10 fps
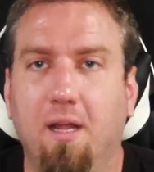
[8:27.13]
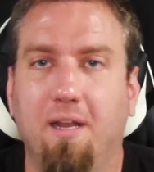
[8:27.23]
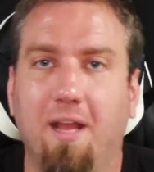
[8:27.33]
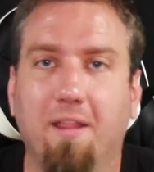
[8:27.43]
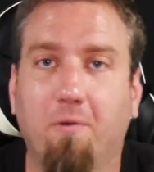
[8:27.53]

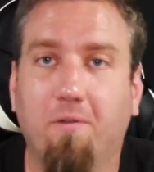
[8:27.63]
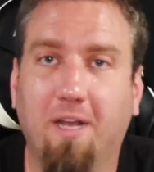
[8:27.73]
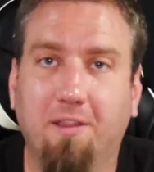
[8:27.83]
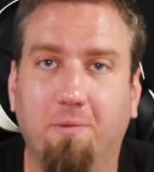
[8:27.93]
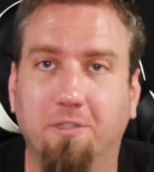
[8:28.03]
Now that we've
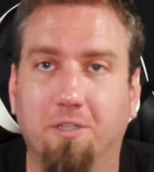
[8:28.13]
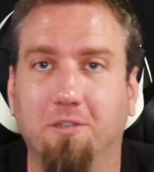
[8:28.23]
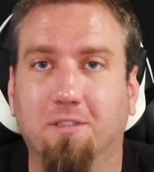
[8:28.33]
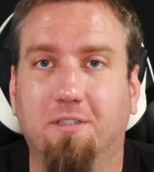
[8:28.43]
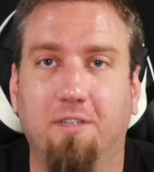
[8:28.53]
got the
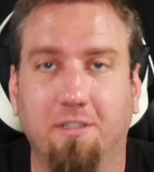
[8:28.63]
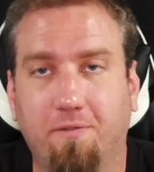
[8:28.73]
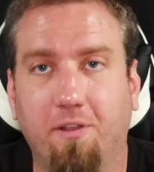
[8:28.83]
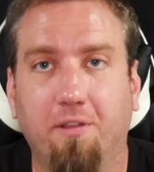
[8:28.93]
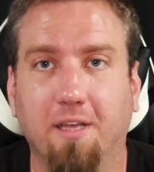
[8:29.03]
results, there's a
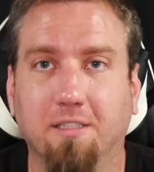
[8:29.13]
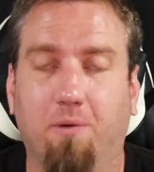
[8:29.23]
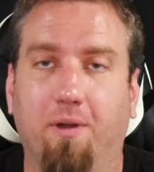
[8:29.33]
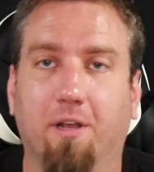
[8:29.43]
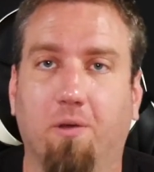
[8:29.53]
few things I
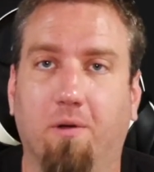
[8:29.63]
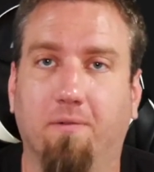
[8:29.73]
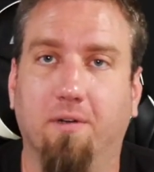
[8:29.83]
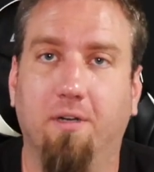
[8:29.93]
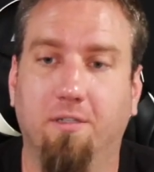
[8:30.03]
wanna go over.